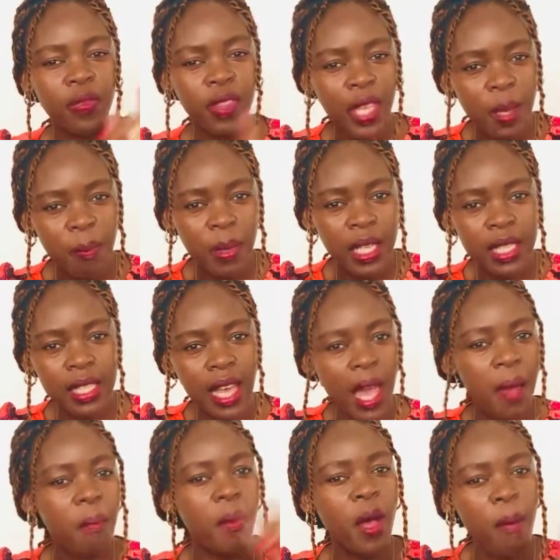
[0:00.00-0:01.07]
Keeping
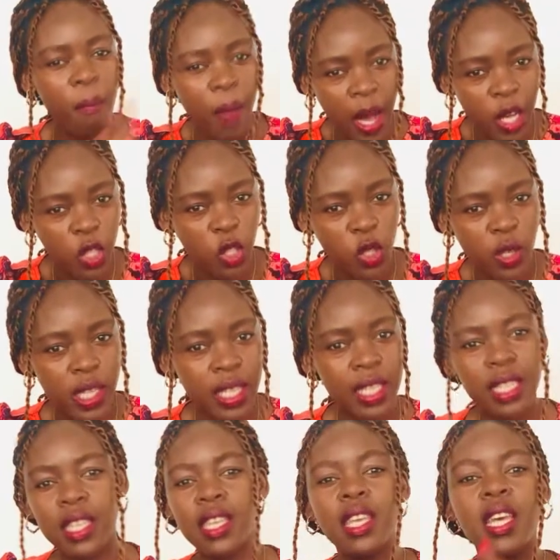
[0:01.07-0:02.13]
time,
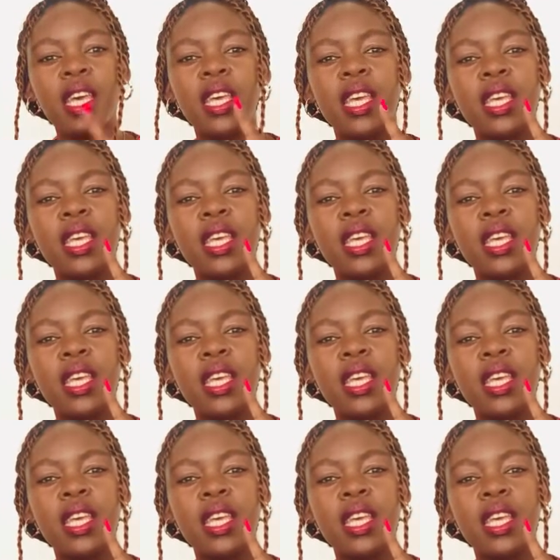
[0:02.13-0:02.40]
punctuality